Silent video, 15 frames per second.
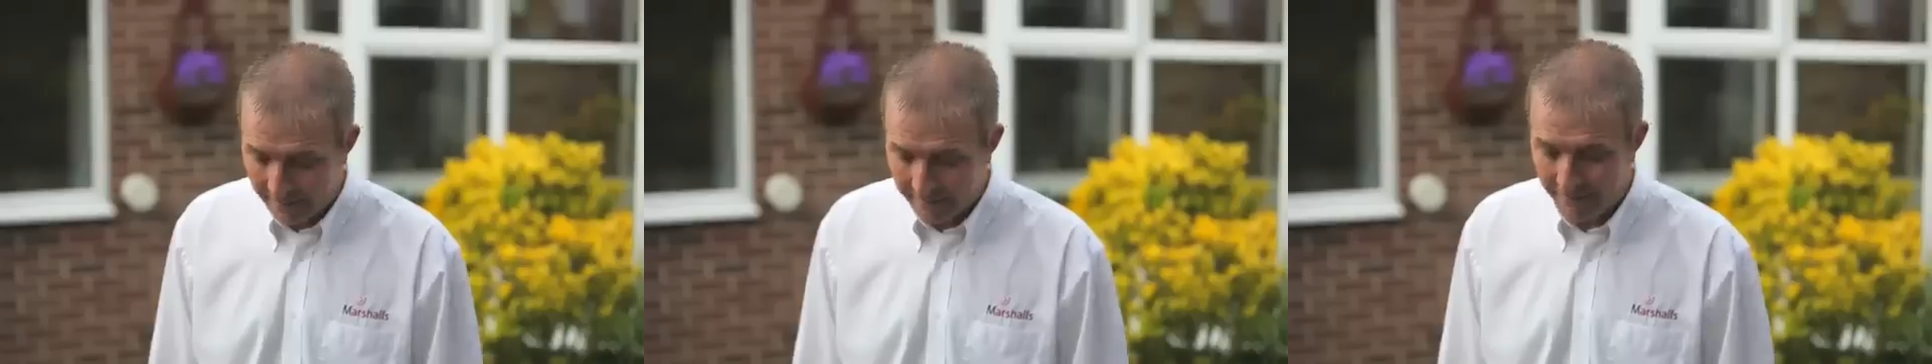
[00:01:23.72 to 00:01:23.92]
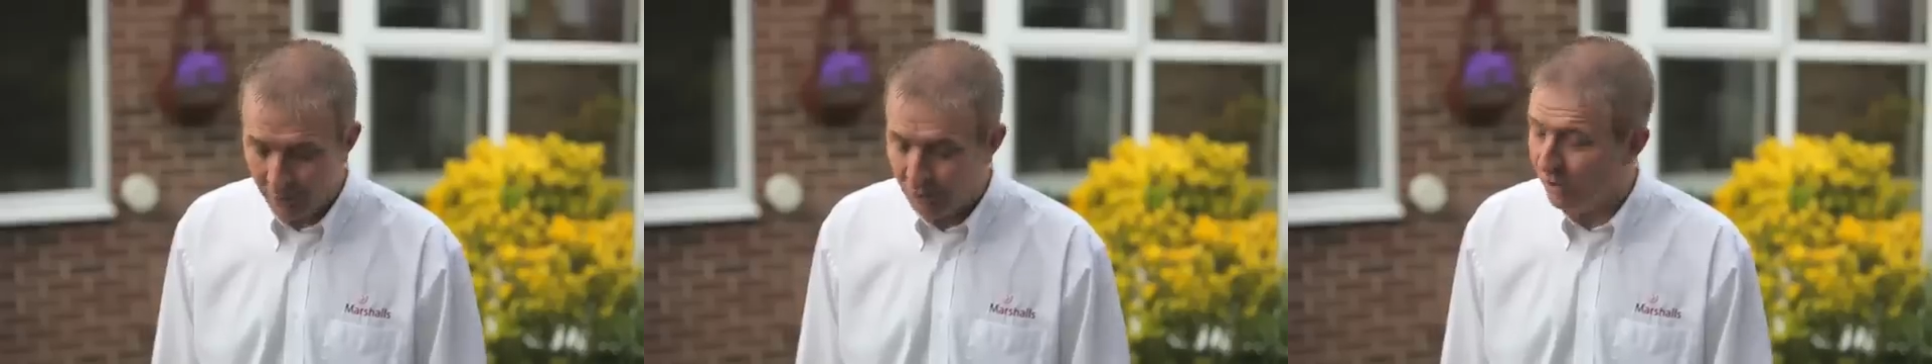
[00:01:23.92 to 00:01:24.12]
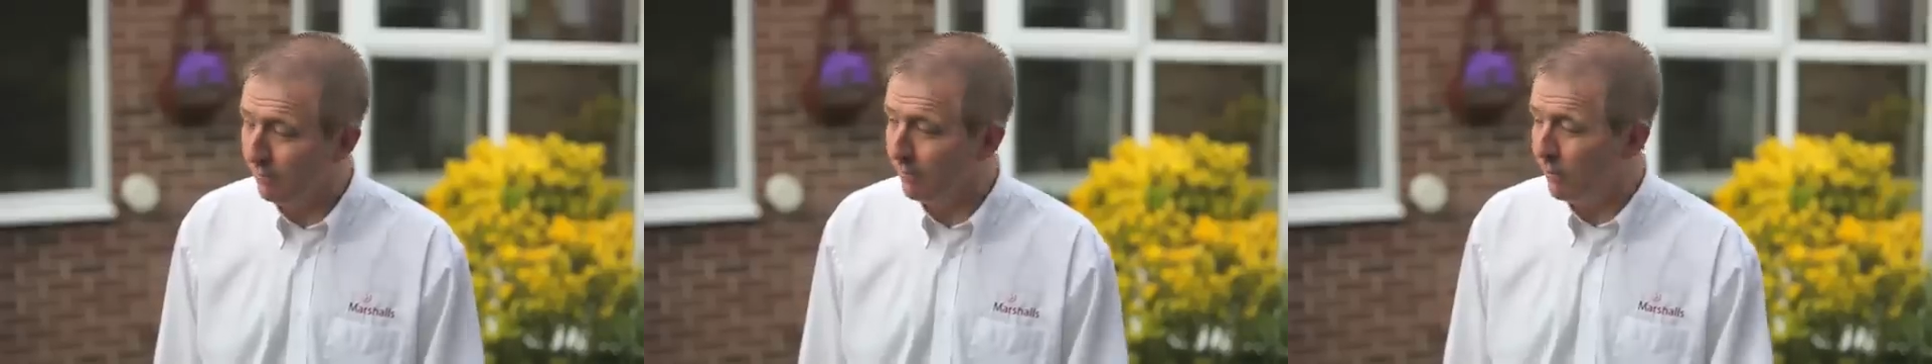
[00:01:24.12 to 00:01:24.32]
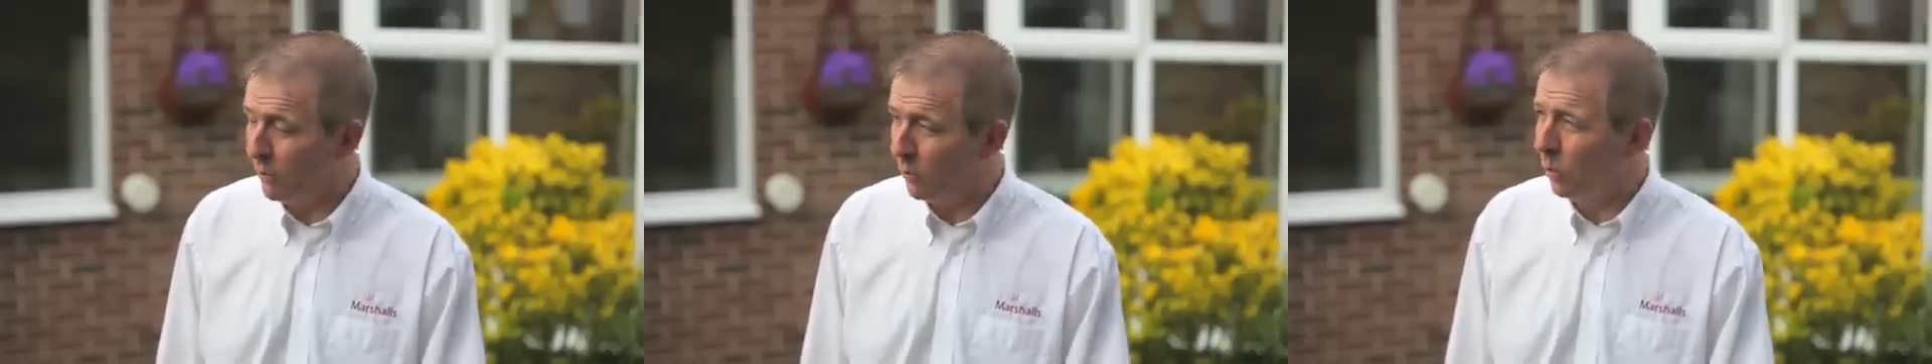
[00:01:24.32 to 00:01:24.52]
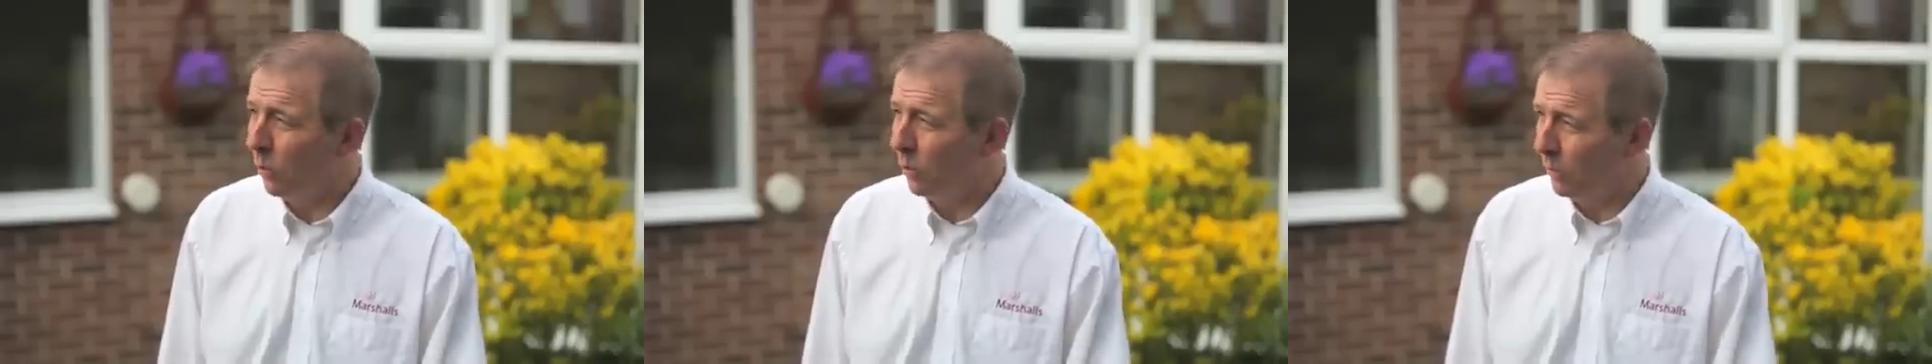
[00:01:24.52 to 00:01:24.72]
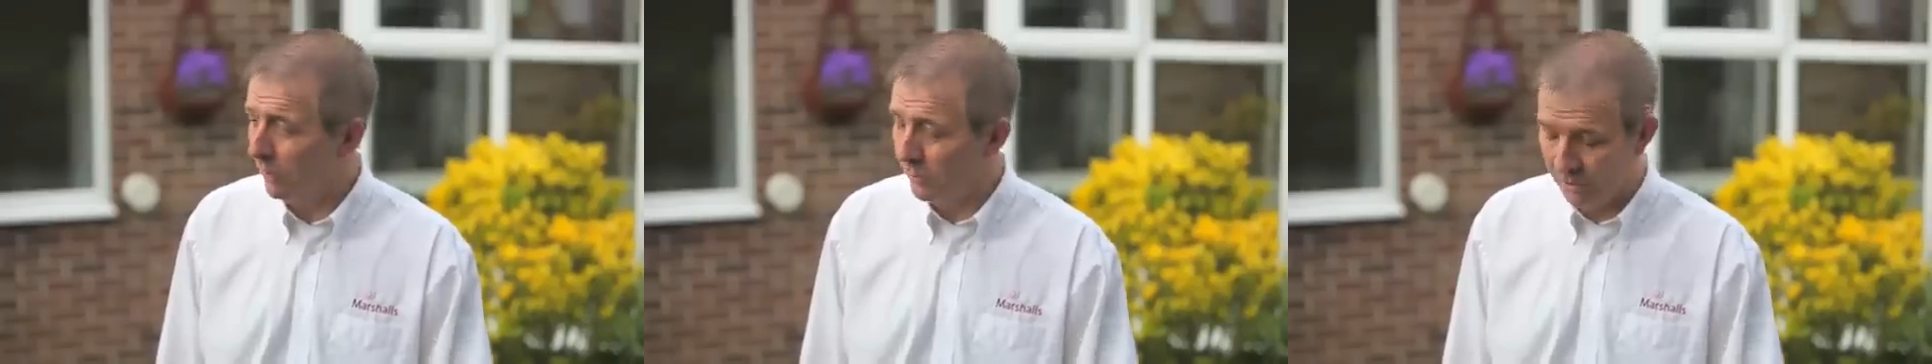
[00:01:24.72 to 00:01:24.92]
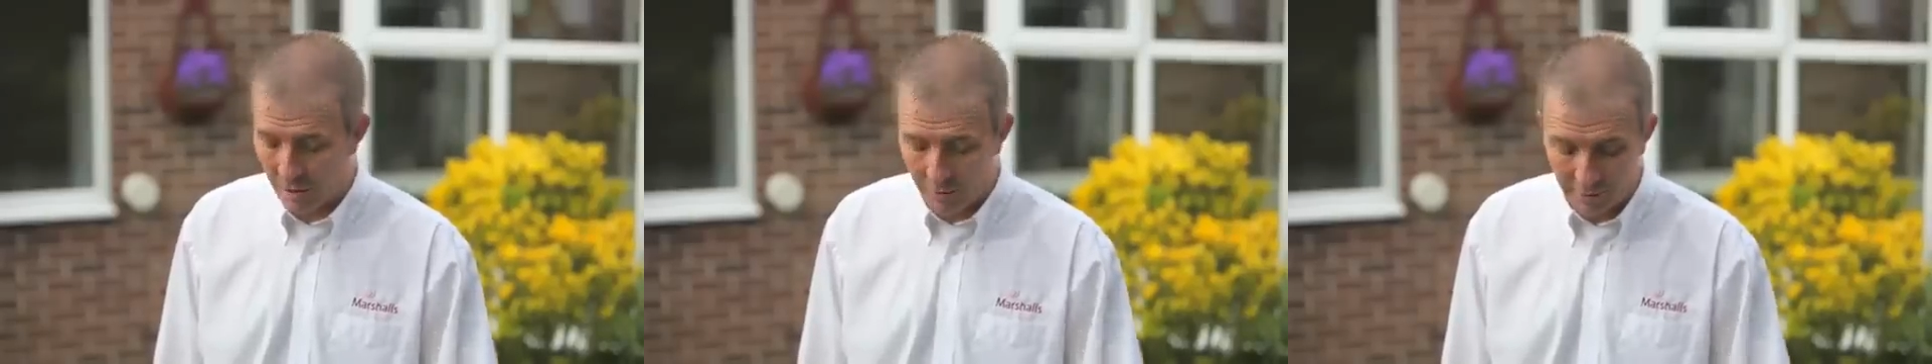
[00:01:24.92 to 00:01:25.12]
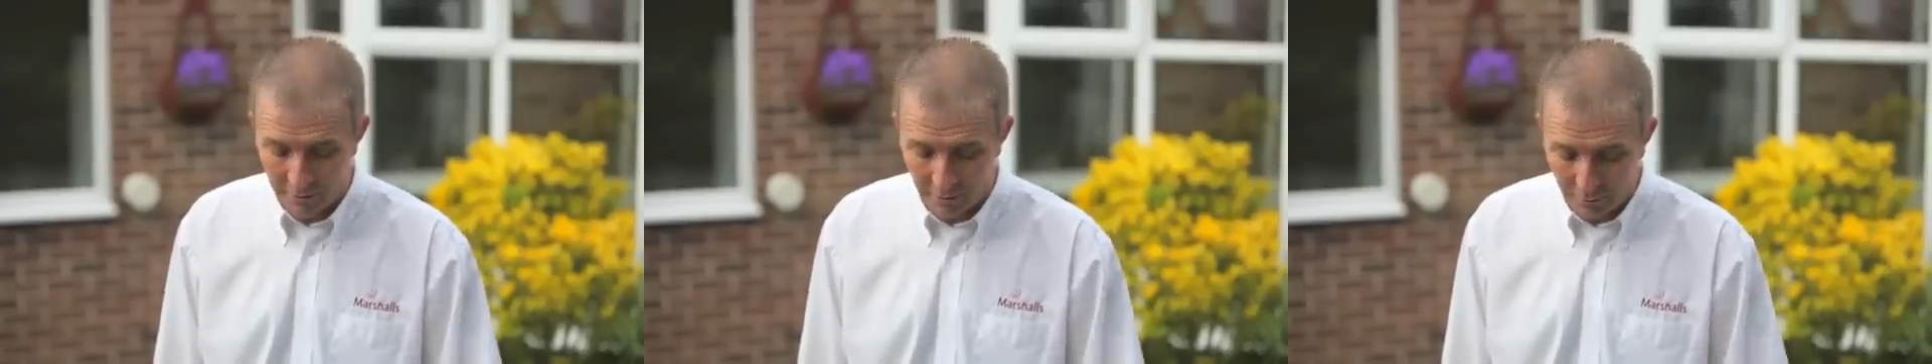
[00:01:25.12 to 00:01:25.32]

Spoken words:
footing for the wall that's going